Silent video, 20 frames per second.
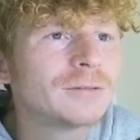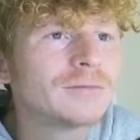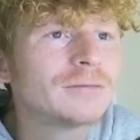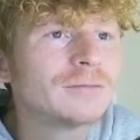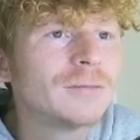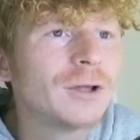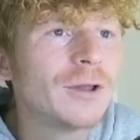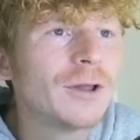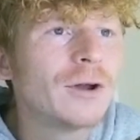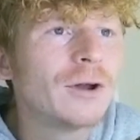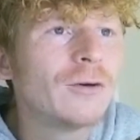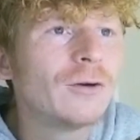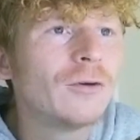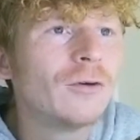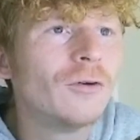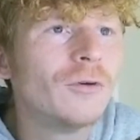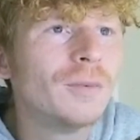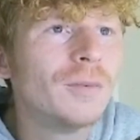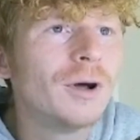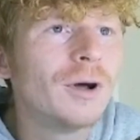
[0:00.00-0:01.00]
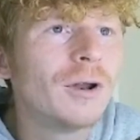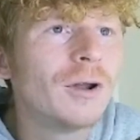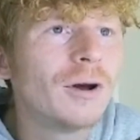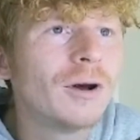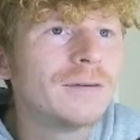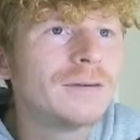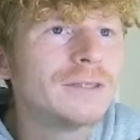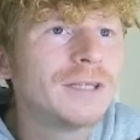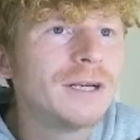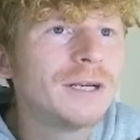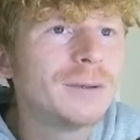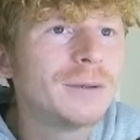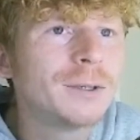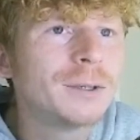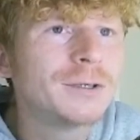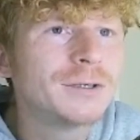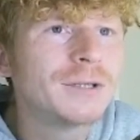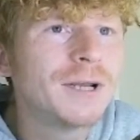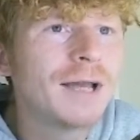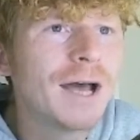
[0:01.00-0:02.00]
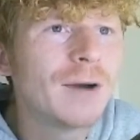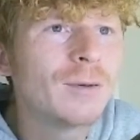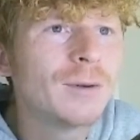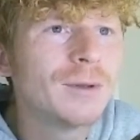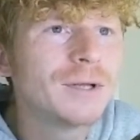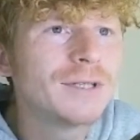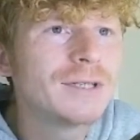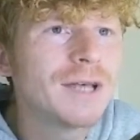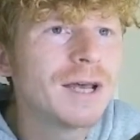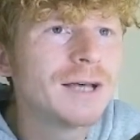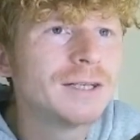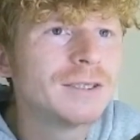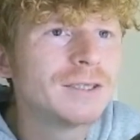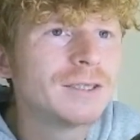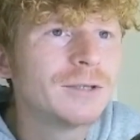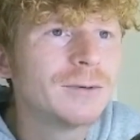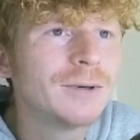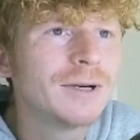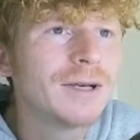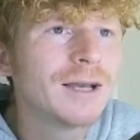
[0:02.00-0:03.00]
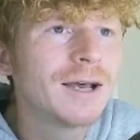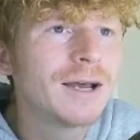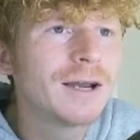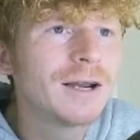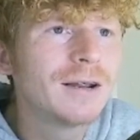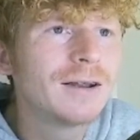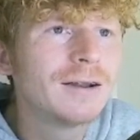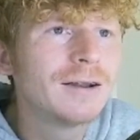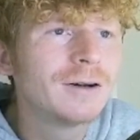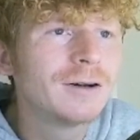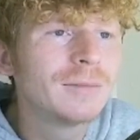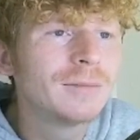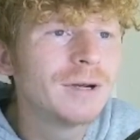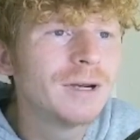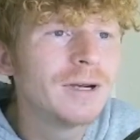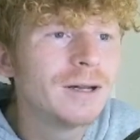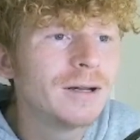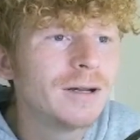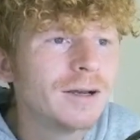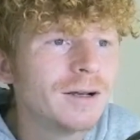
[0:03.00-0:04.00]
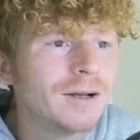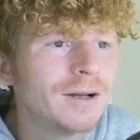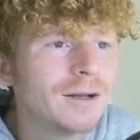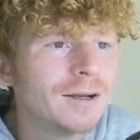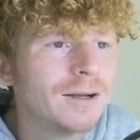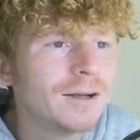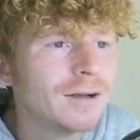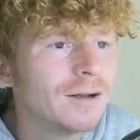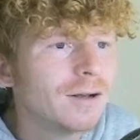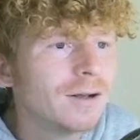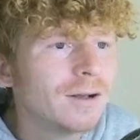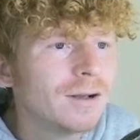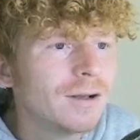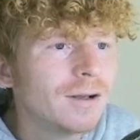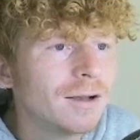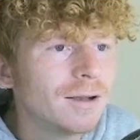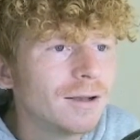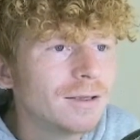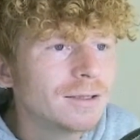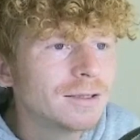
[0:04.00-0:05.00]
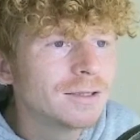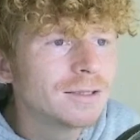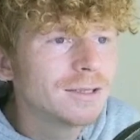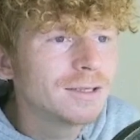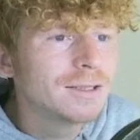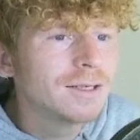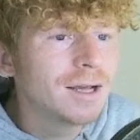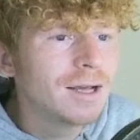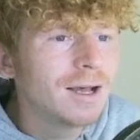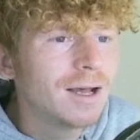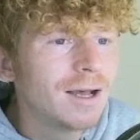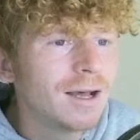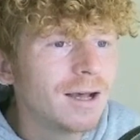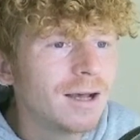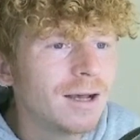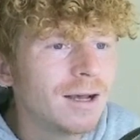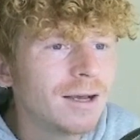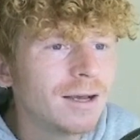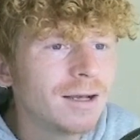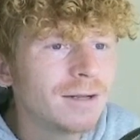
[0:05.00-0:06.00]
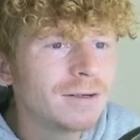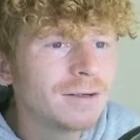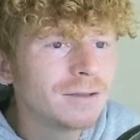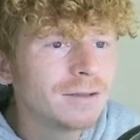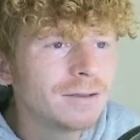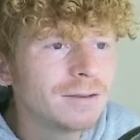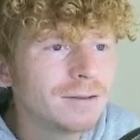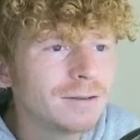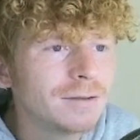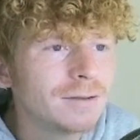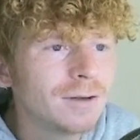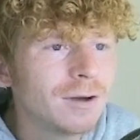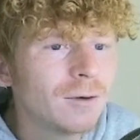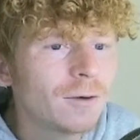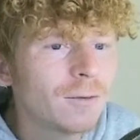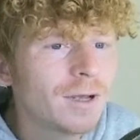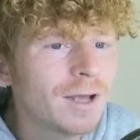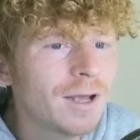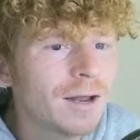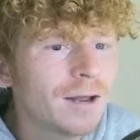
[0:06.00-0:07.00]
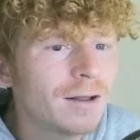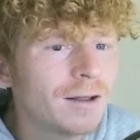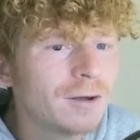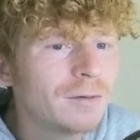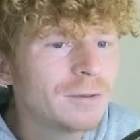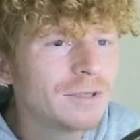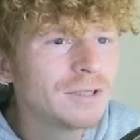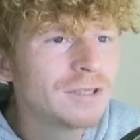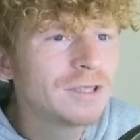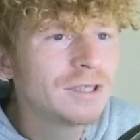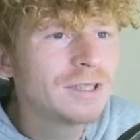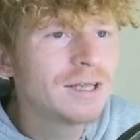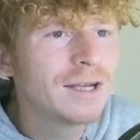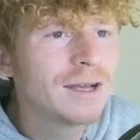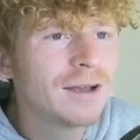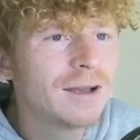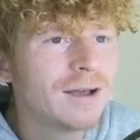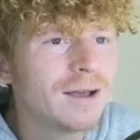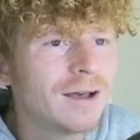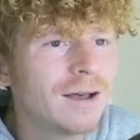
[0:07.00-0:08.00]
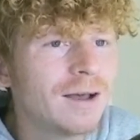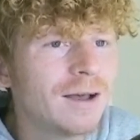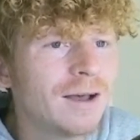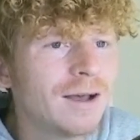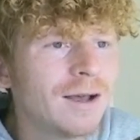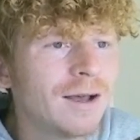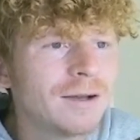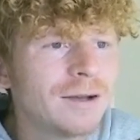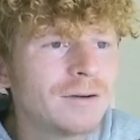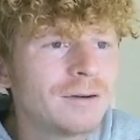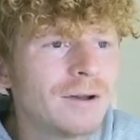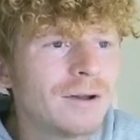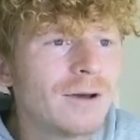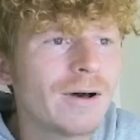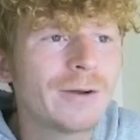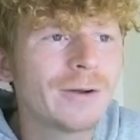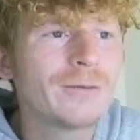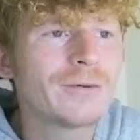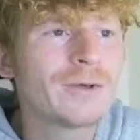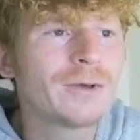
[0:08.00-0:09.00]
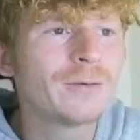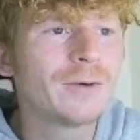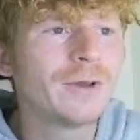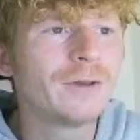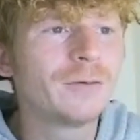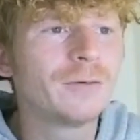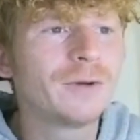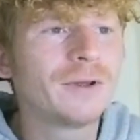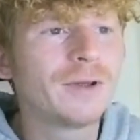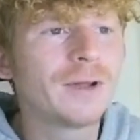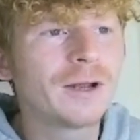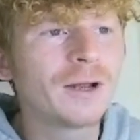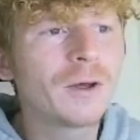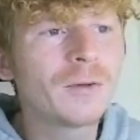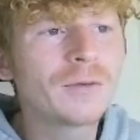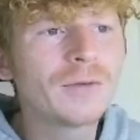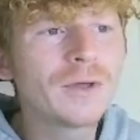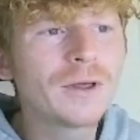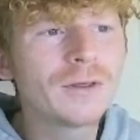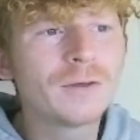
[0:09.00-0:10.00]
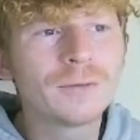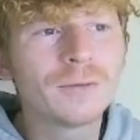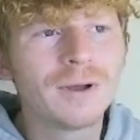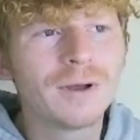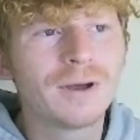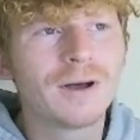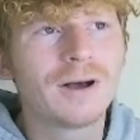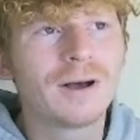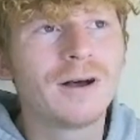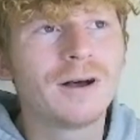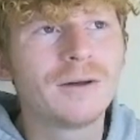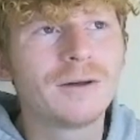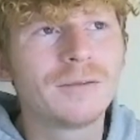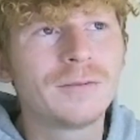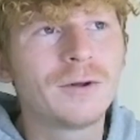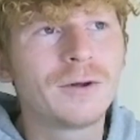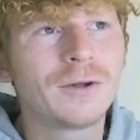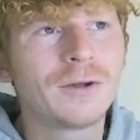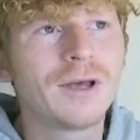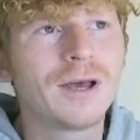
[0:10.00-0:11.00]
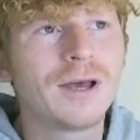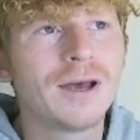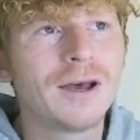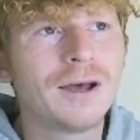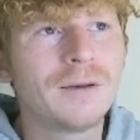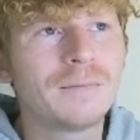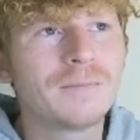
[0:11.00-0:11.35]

no they're not all, but a lot of his demon hunters are now on the 10, so we're getting a little bit scared. Are we getting a little bit scared? No, I don't think we, we I don't think that we are. Not yet.